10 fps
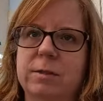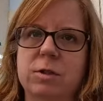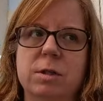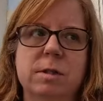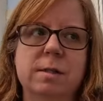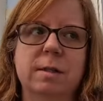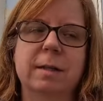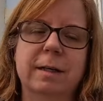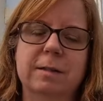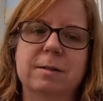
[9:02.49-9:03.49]
It's
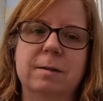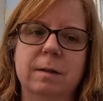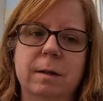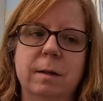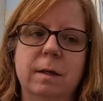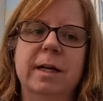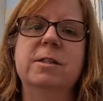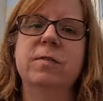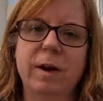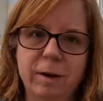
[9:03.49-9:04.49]

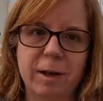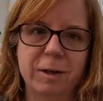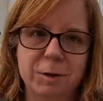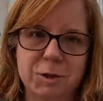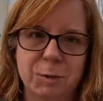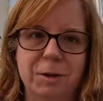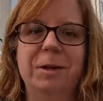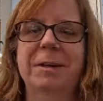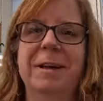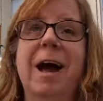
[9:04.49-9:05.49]
very unusual.
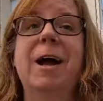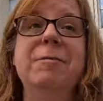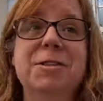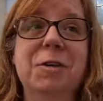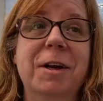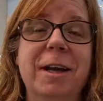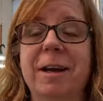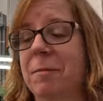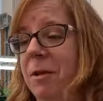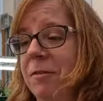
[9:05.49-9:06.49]
I'm enjoying
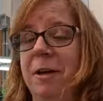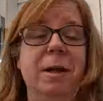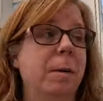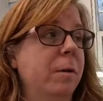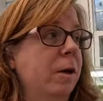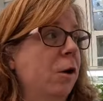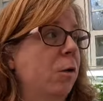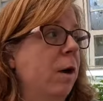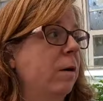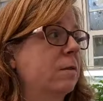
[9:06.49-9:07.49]
it. I'm loving it. I'm going to
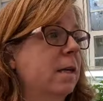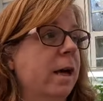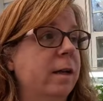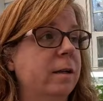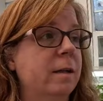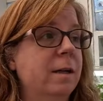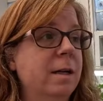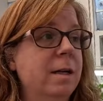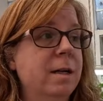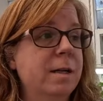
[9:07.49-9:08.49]
go outside and
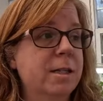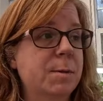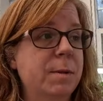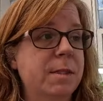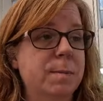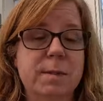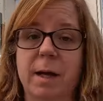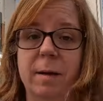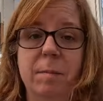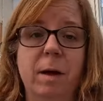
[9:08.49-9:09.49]
spend some
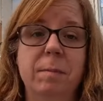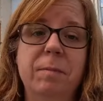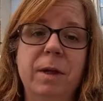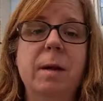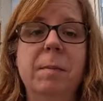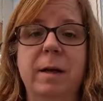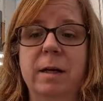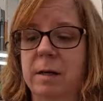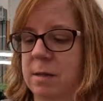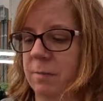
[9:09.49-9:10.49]
time. I think I
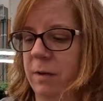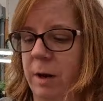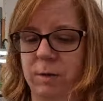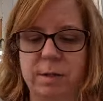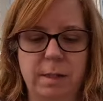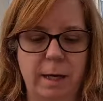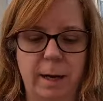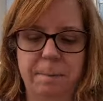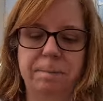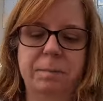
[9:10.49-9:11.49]
might cut some flowers today.